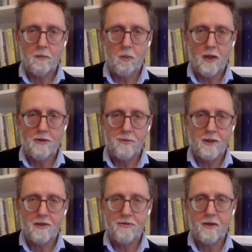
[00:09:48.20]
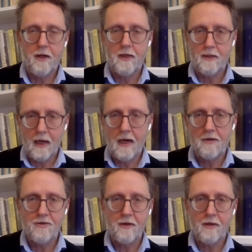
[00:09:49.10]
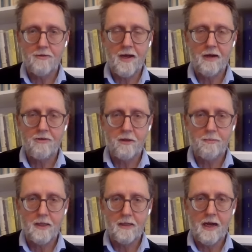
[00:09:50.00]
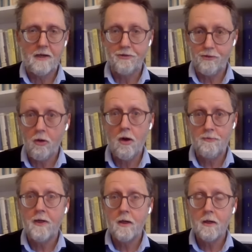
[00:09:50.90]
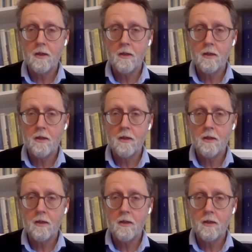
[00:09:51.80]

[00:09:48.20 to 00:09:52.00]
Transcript: that what Israel has done in Gaza has actually been catastrophic